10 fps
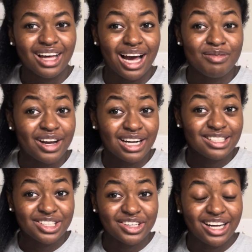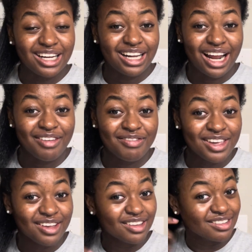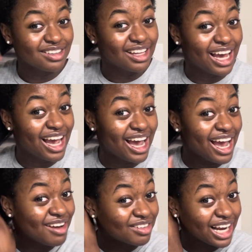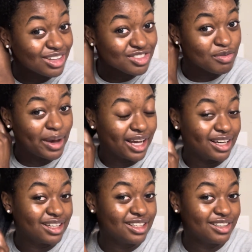very tender-headed and I feel every ounce of pain.